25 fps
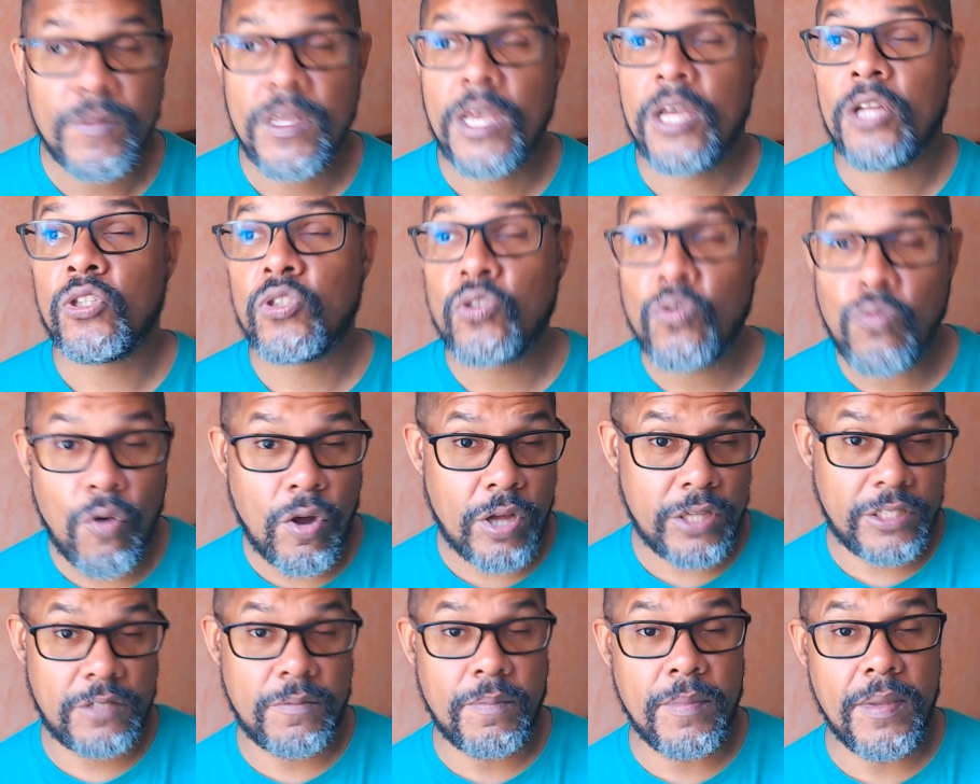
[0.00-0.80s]

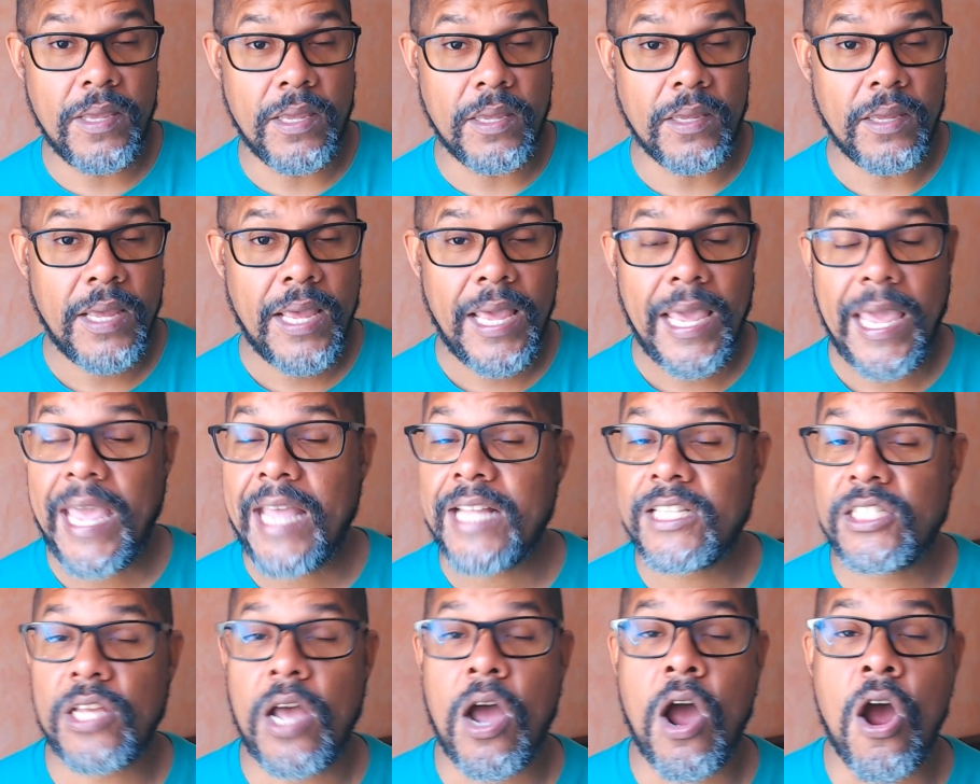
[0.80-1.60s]
trust me,
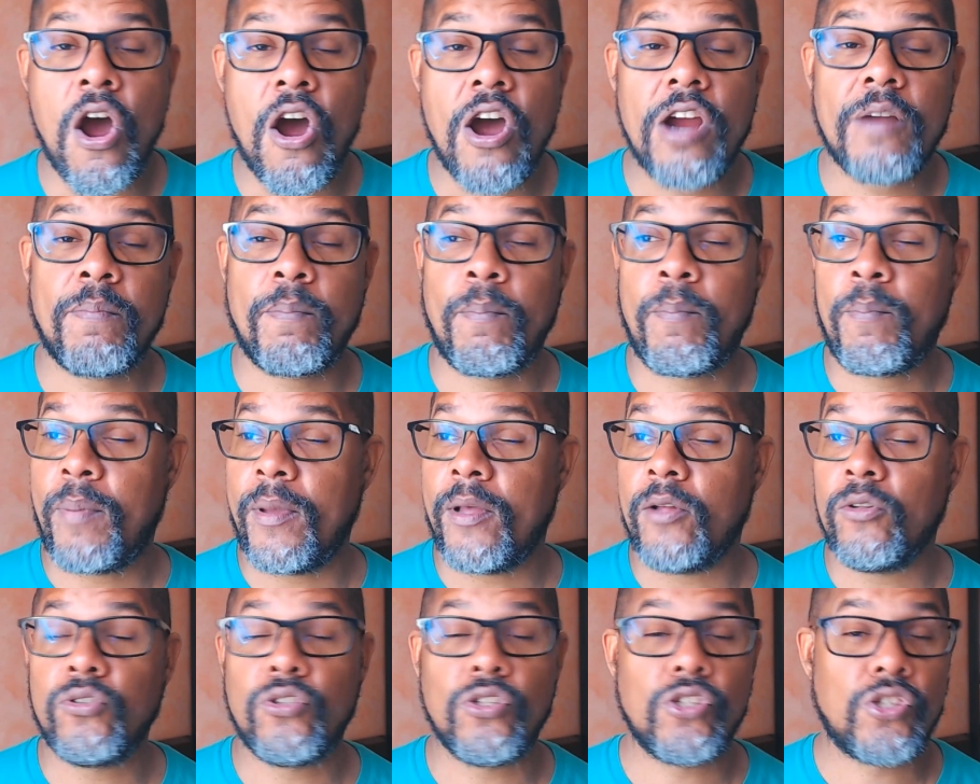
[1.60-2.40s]
it's a hard
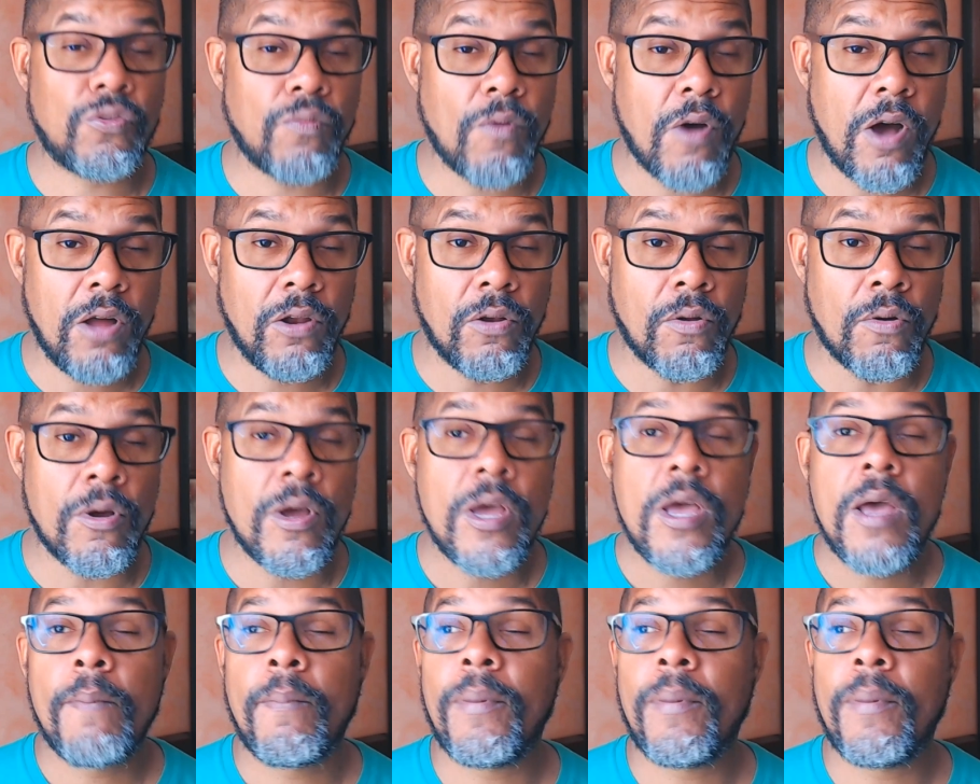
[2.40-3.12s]
pill to swallow.